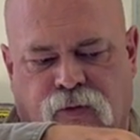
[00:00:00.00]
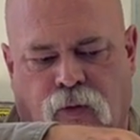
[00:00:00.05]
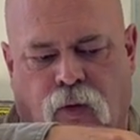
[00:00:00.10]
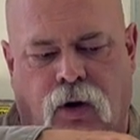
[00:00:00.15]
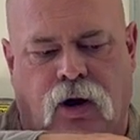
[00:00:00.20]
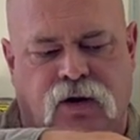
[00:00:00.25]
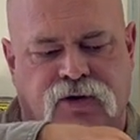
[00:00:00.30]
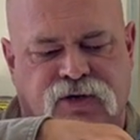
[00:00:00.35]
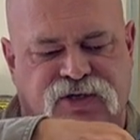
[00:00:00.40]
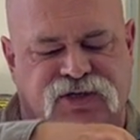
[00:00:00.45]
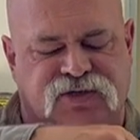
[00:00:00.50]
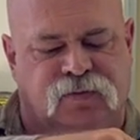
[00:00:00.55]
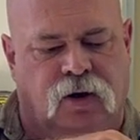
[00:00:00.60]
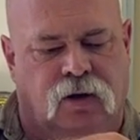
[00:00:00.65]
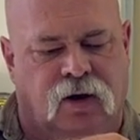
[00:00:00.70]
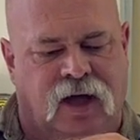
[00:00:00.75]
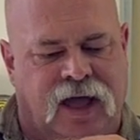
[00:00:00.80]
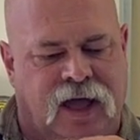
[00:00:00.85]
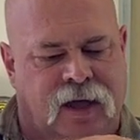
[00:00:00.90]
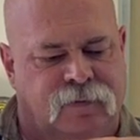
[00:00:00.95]
a large or
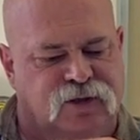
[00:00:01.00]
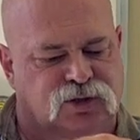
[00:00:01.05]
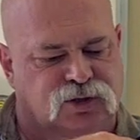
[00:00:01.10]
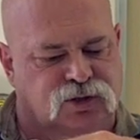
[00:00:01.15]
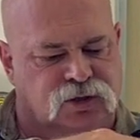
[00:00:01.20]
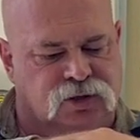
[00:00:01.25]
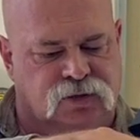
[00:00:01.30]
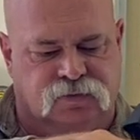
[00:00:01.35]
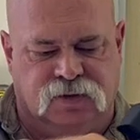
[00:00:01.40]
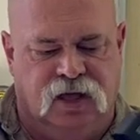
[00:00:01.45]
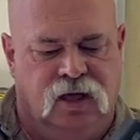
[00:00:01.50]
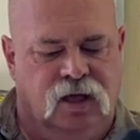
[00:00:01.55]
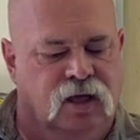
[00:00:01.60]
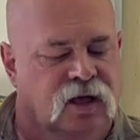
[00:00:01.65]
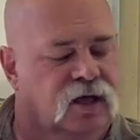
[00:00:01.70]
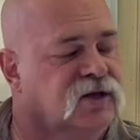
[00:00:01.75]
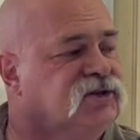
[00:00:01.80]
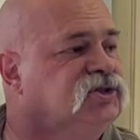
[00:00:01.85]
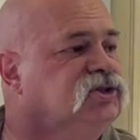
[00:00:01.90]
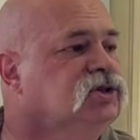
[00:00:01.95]
small aperture.
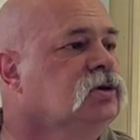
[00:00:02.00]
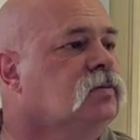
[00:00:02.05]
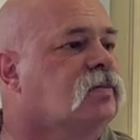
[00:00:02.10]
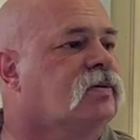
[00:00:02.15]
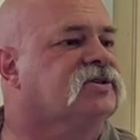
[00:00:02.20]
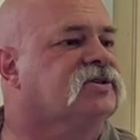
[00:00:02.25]
Super